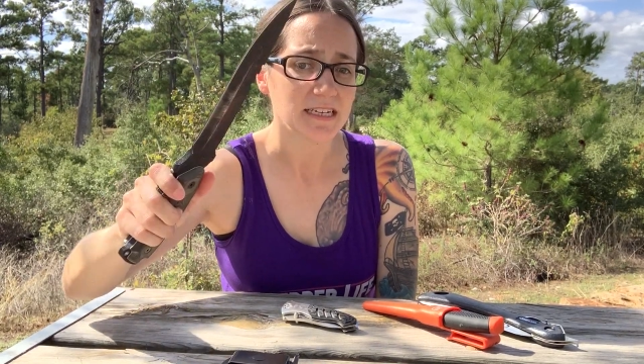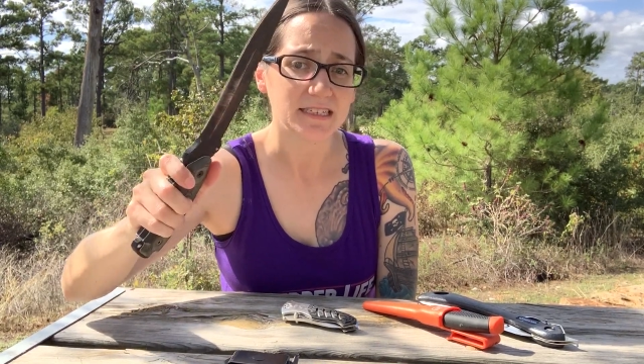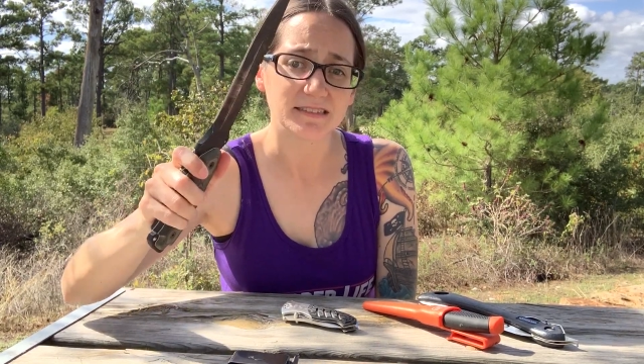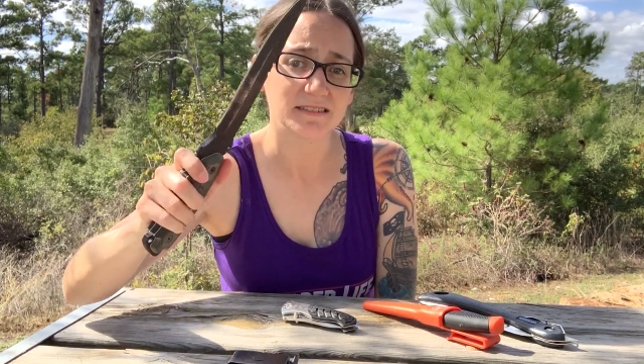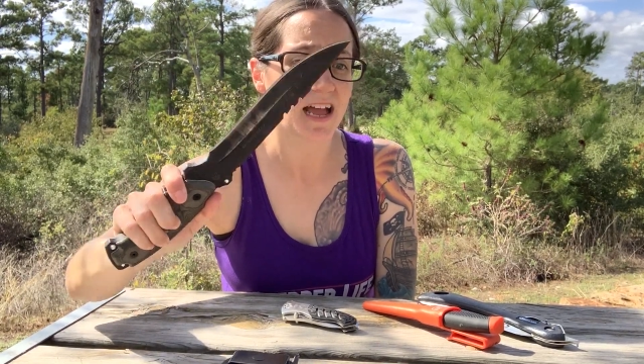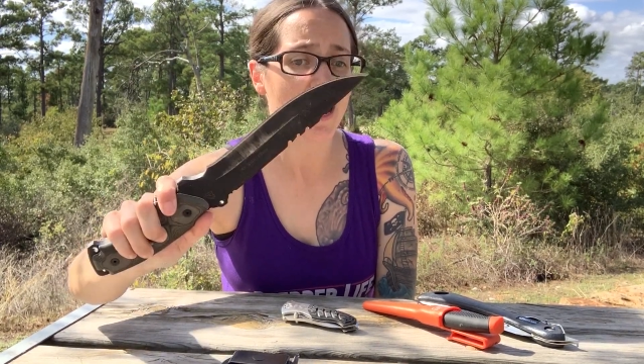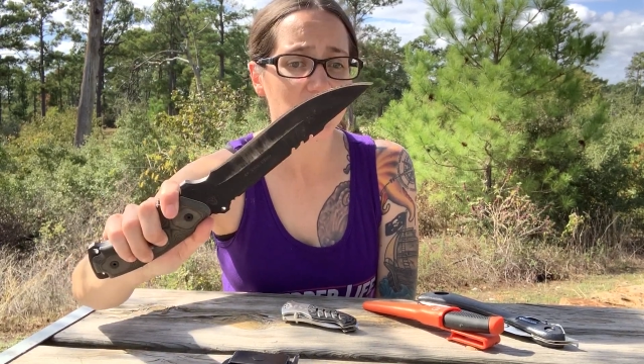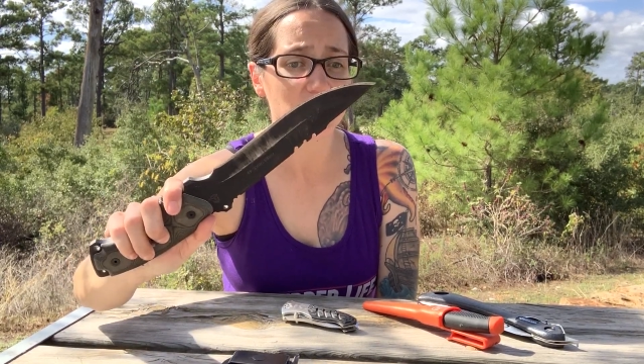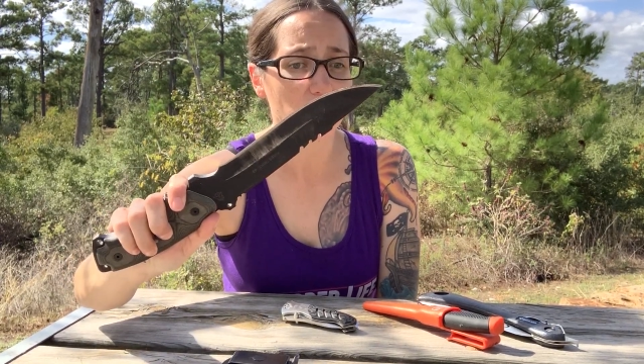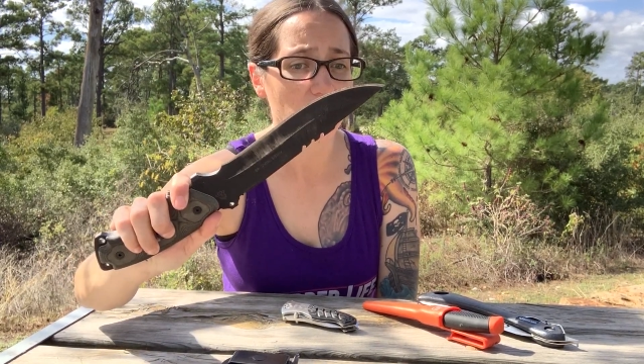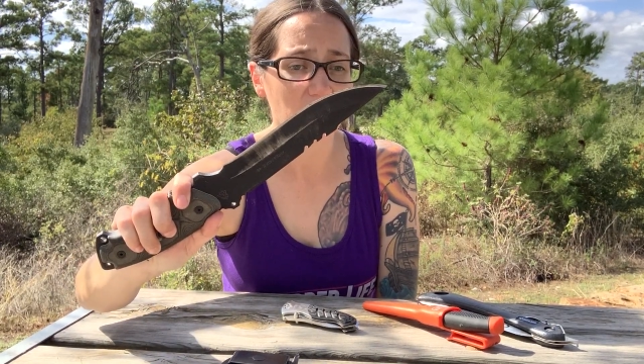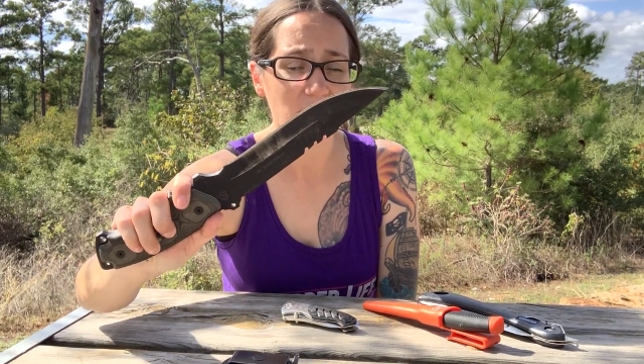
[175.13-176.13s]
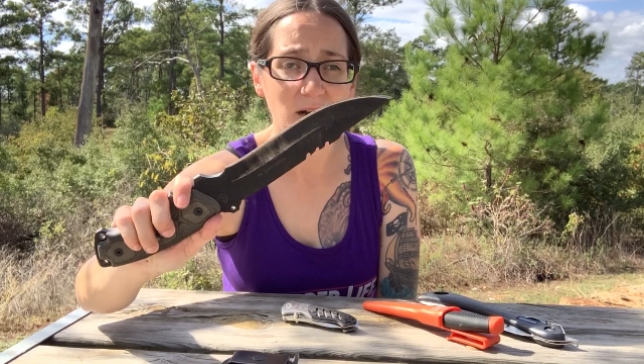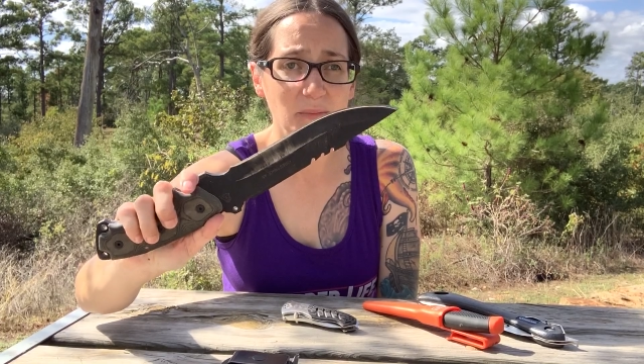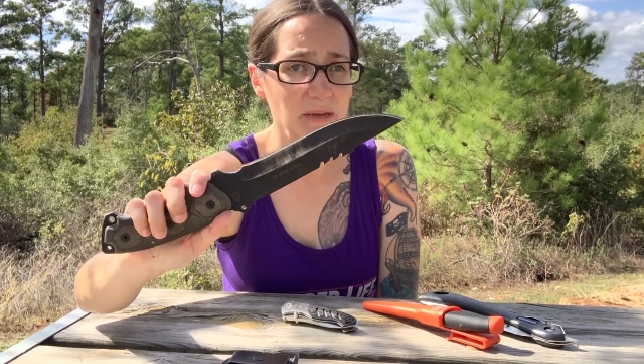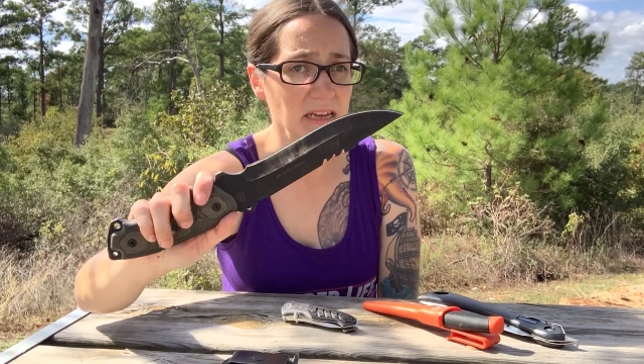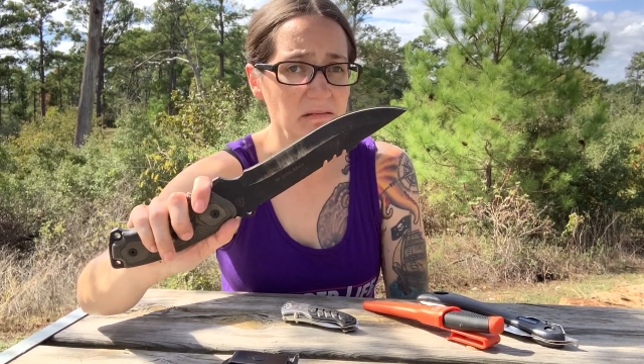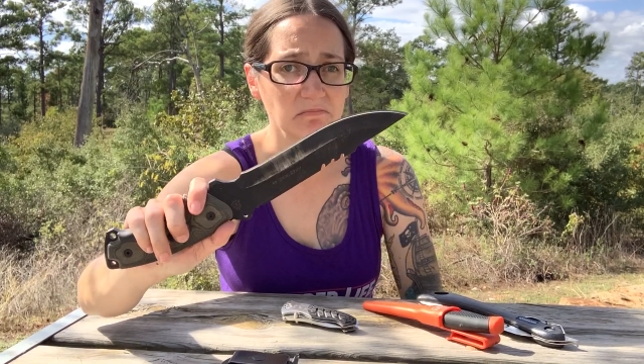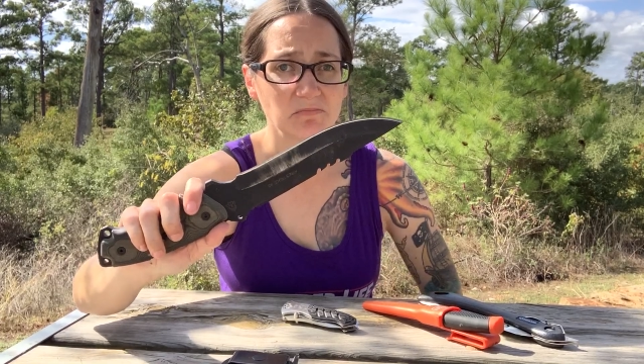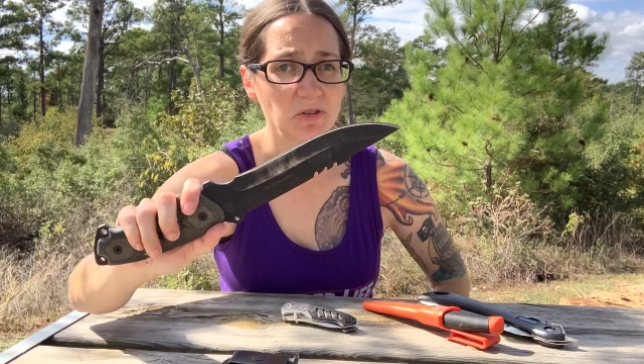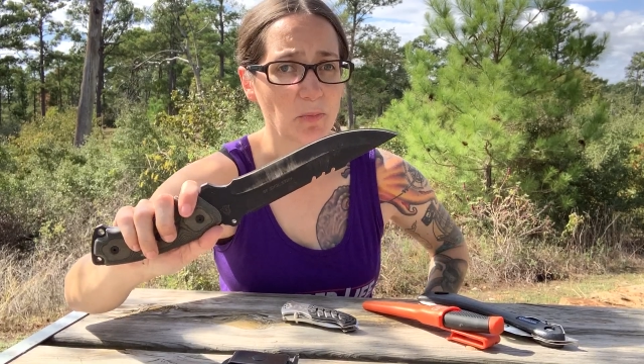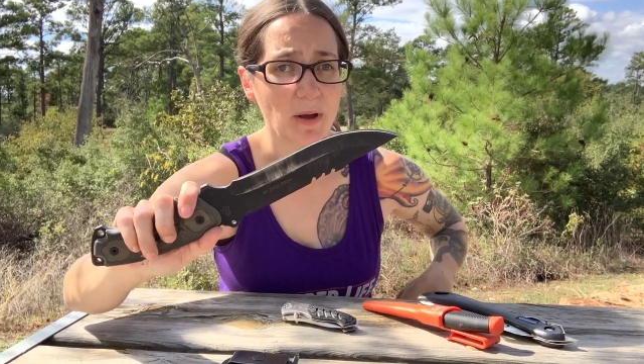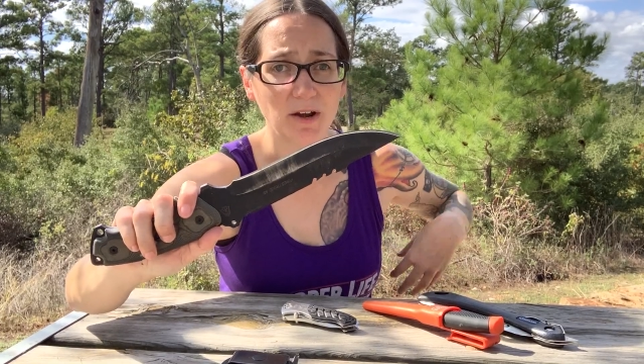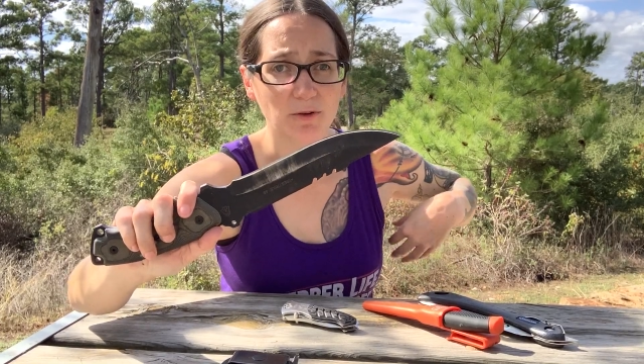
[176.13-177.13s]
It's not gonna break on me
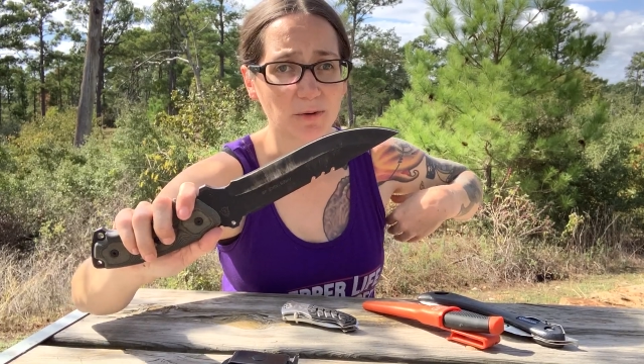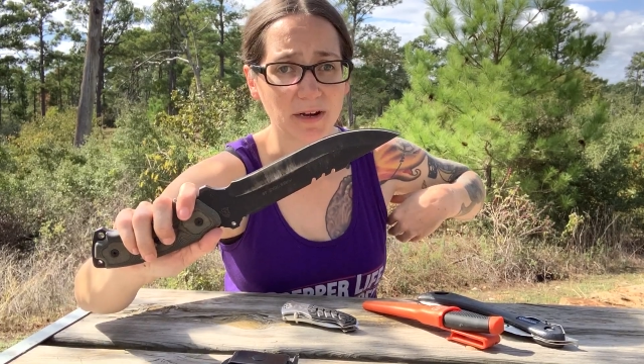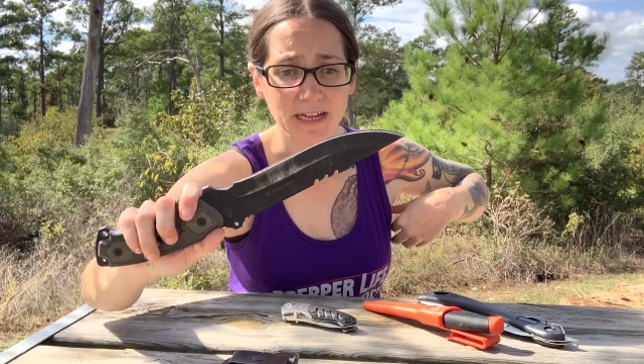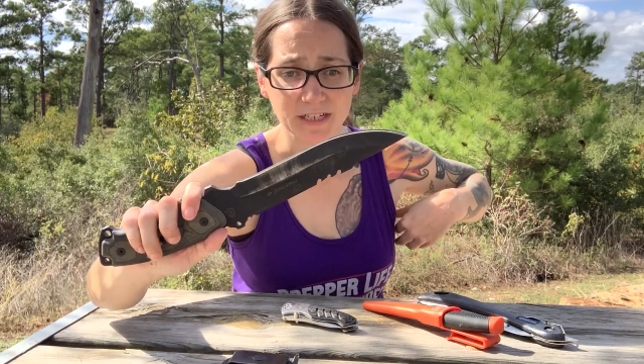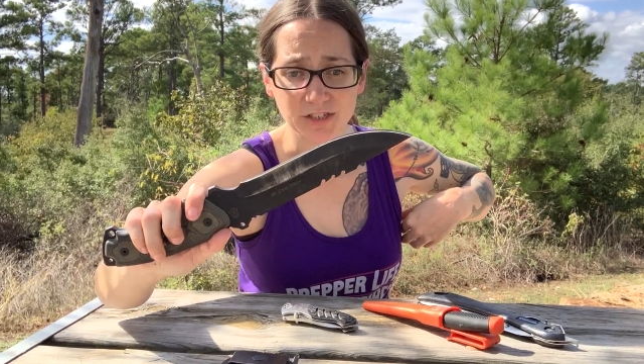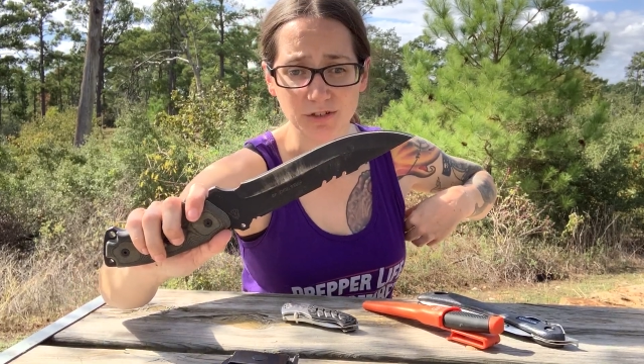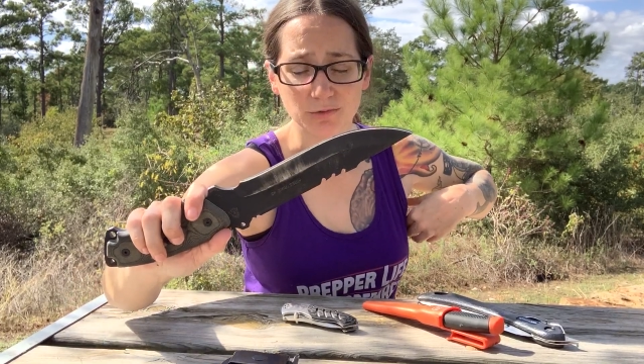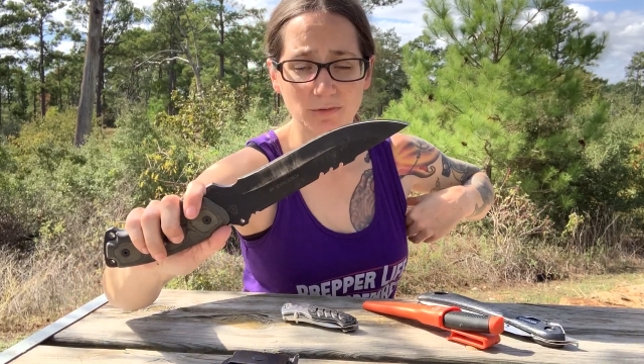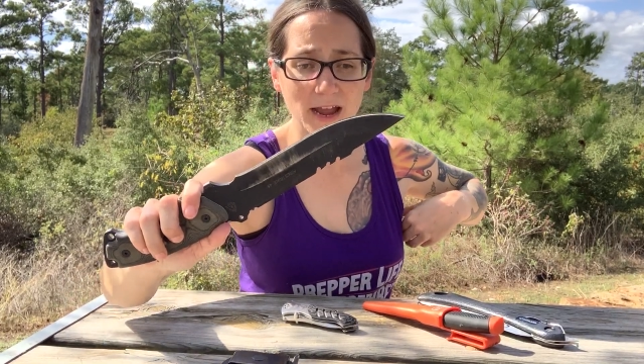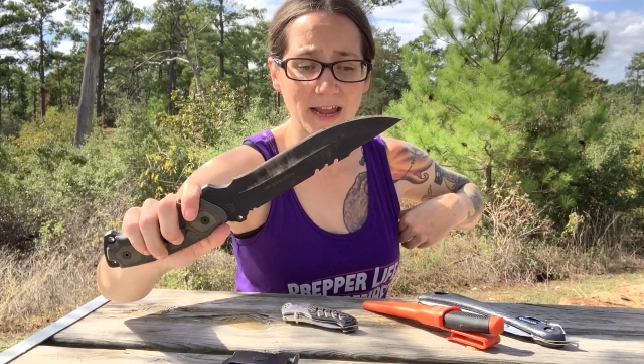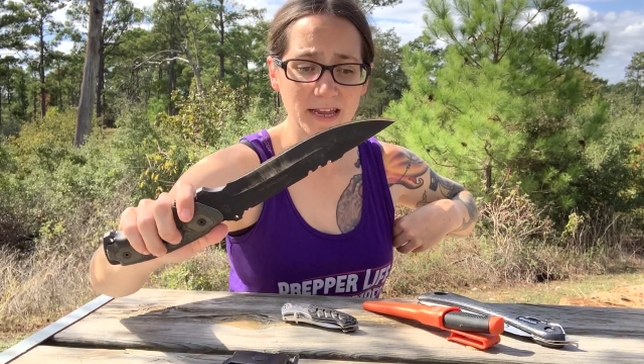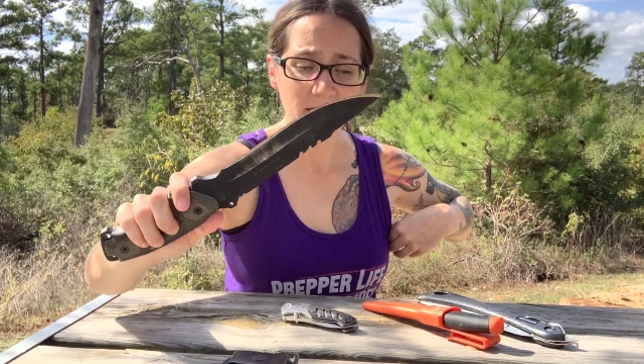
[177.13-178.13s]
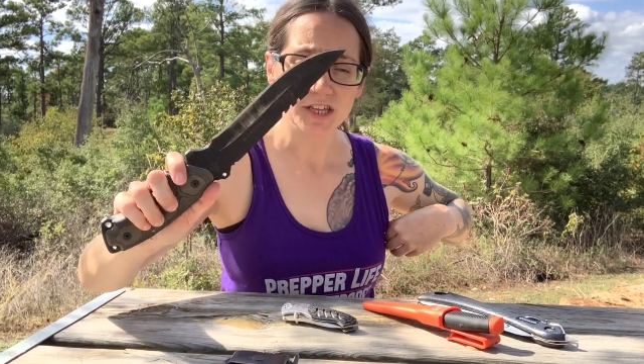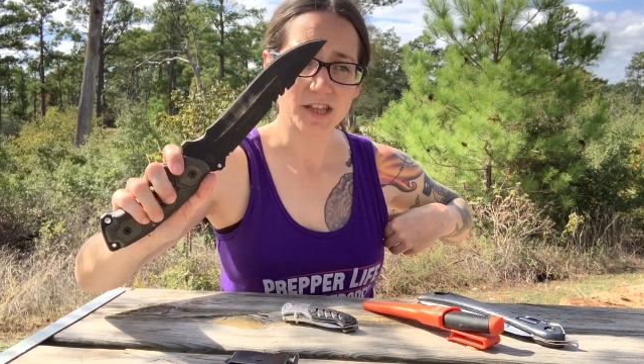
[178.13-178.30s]
no matter what I do, right?